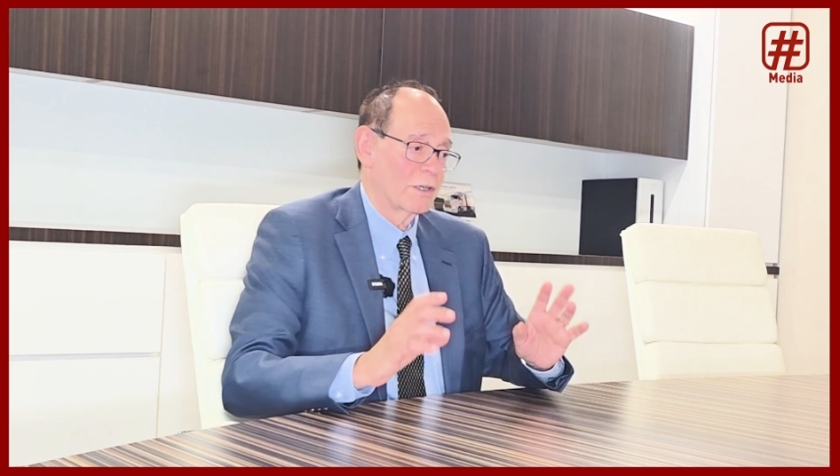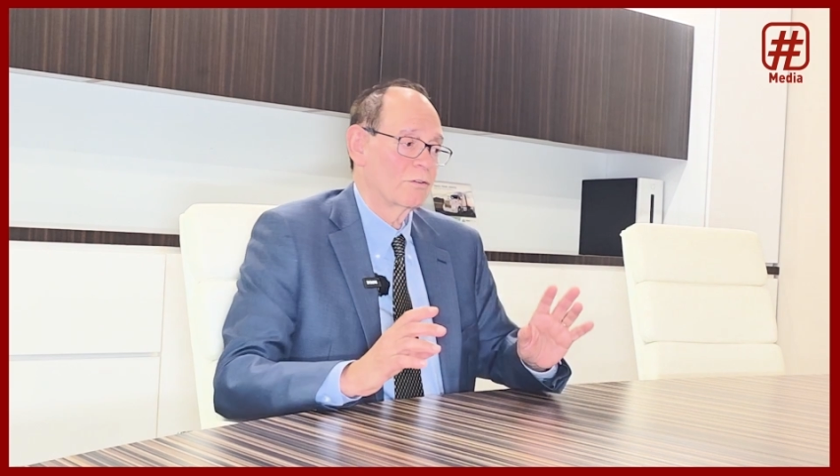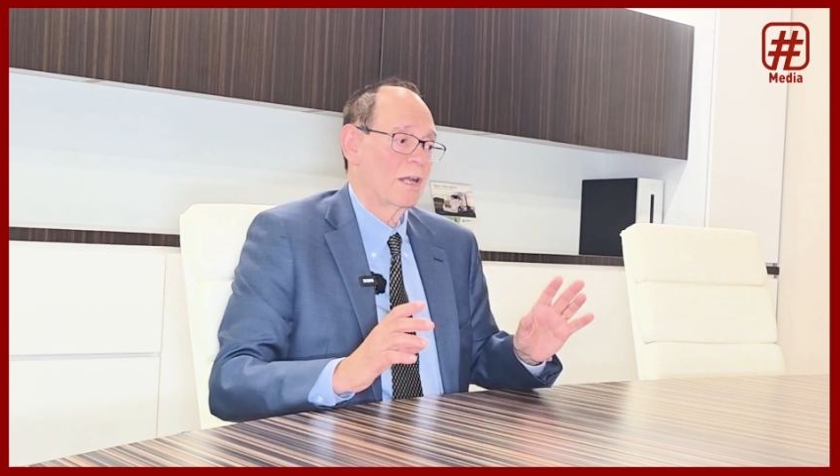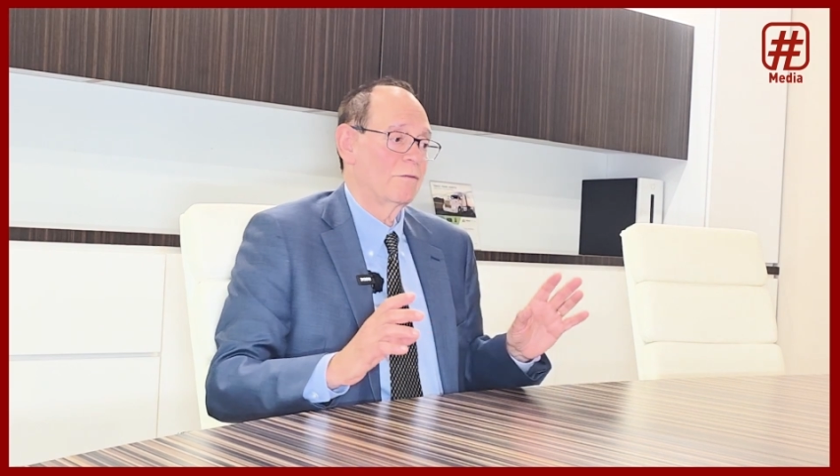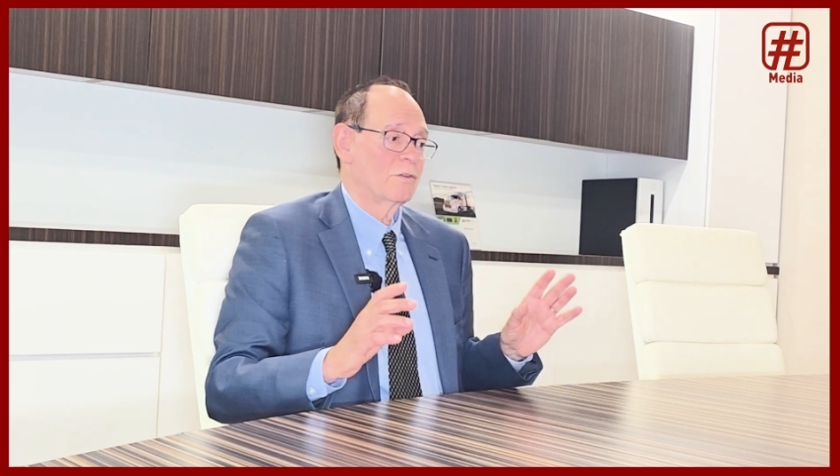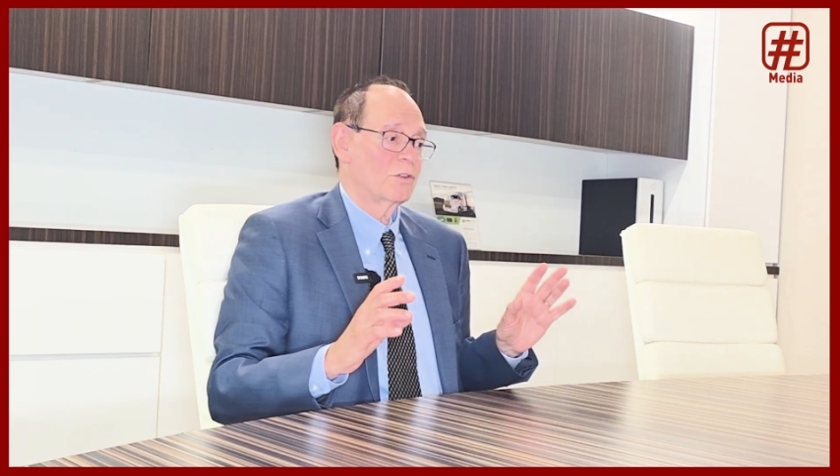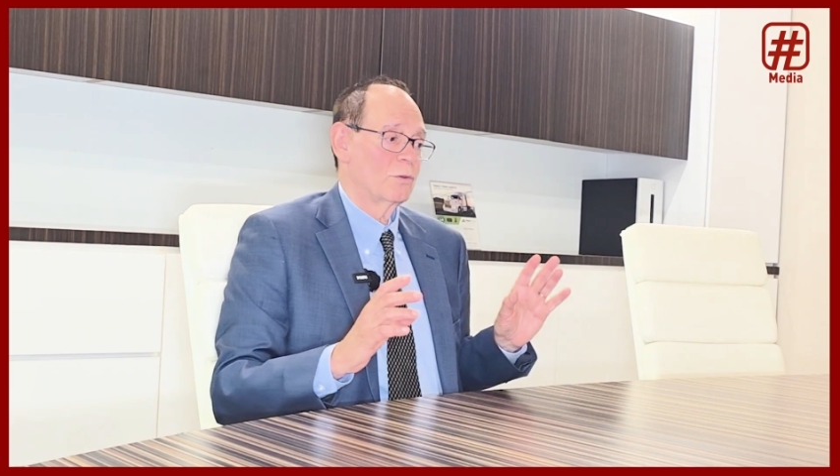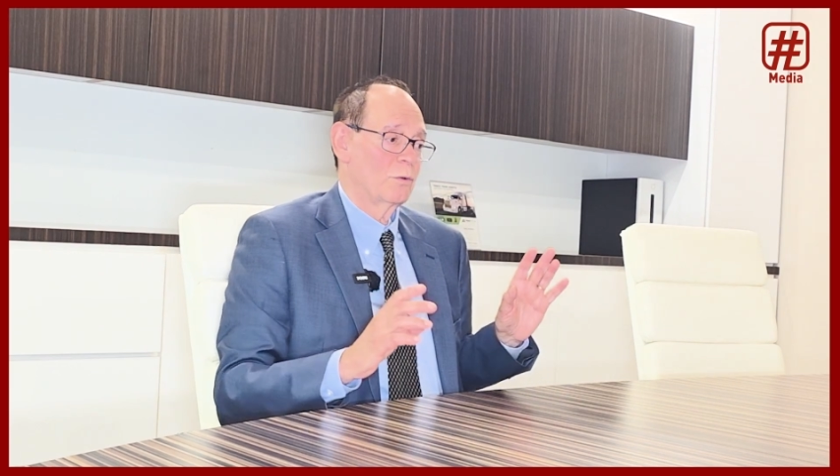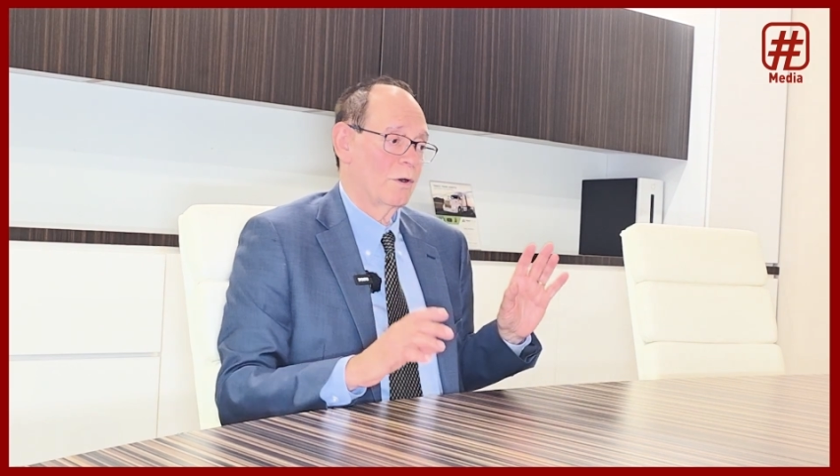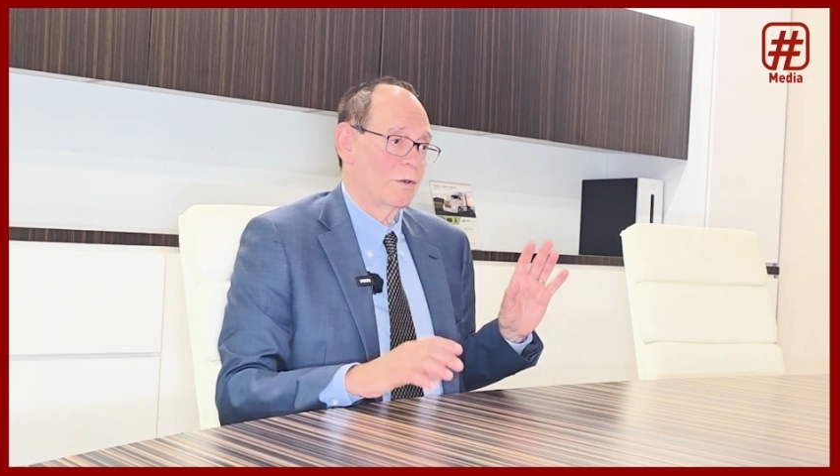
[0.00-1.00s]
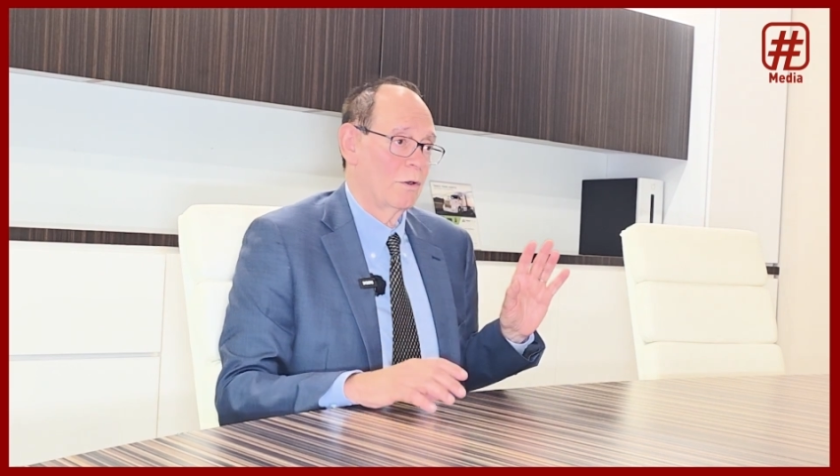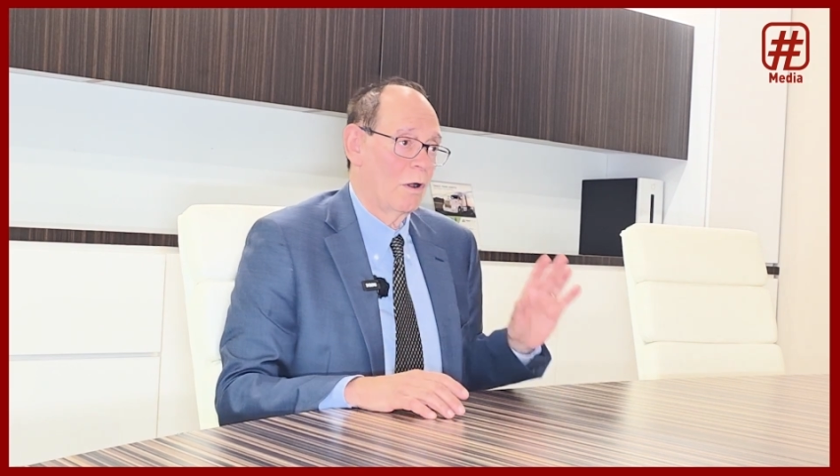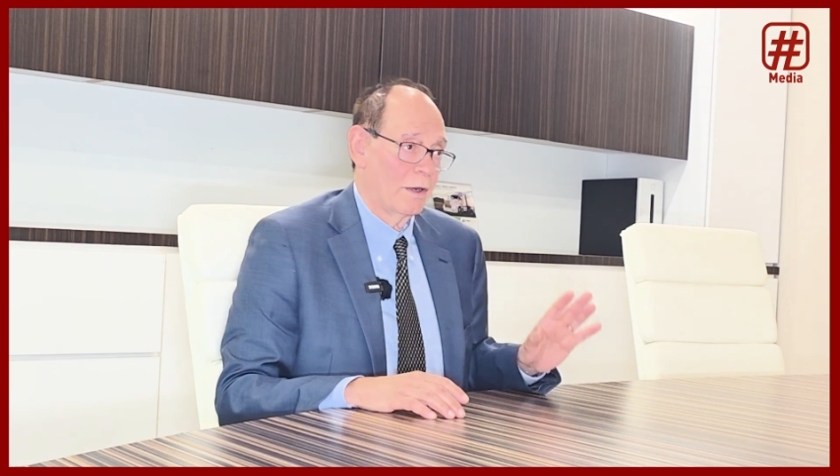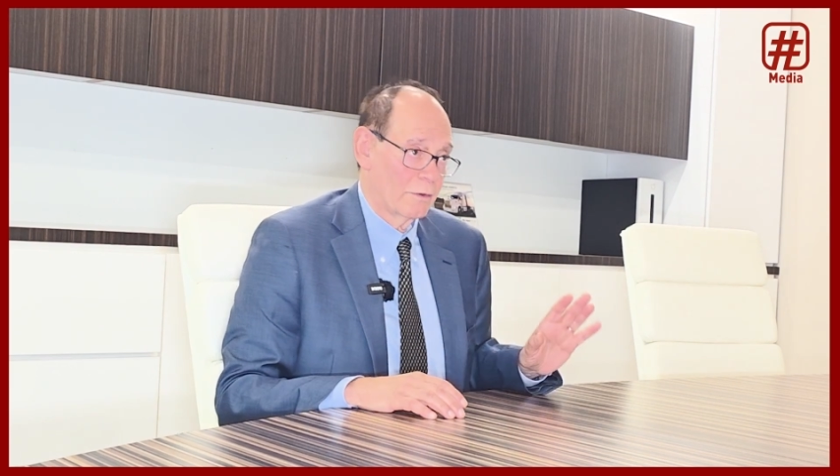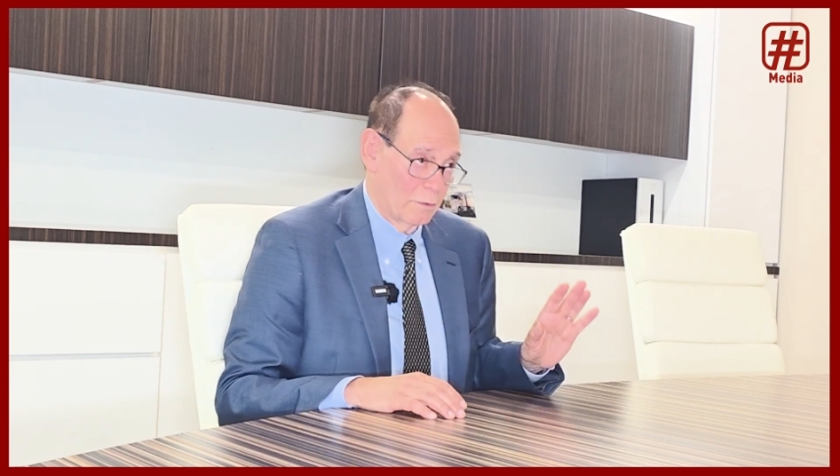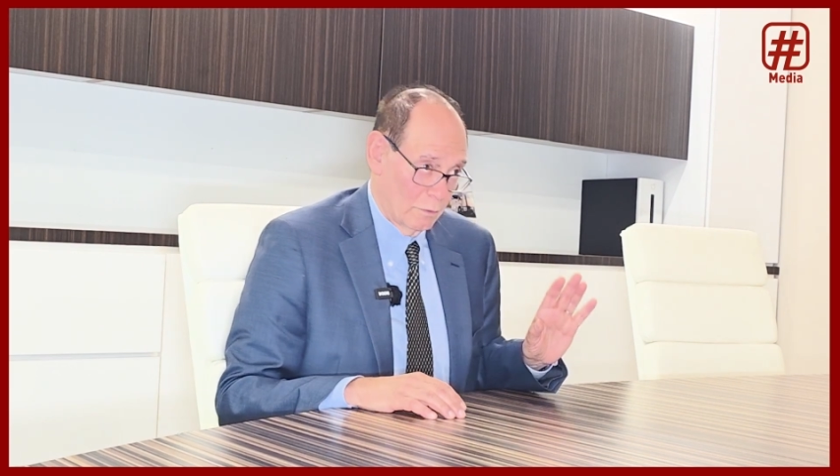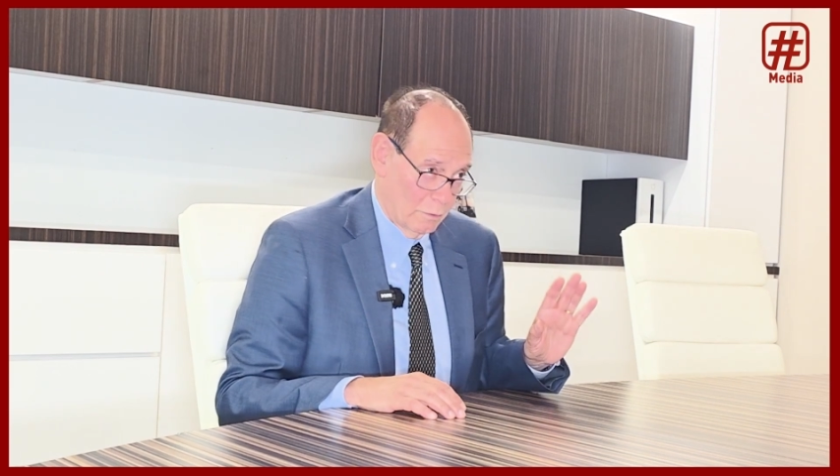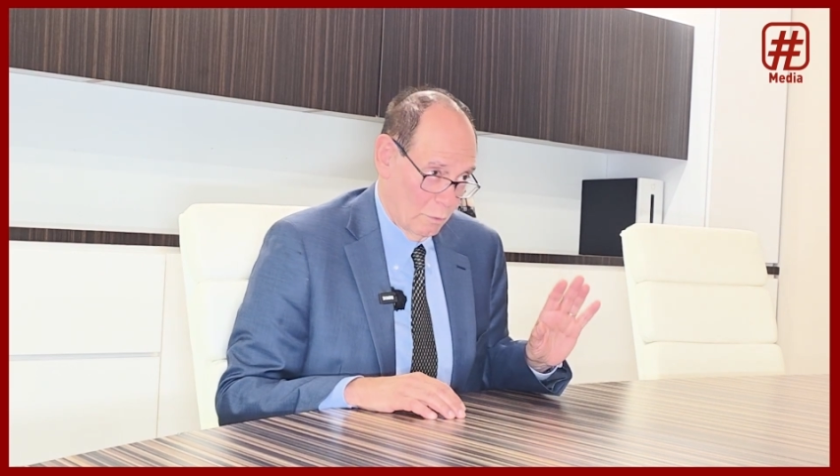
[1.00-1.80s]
drivers who are not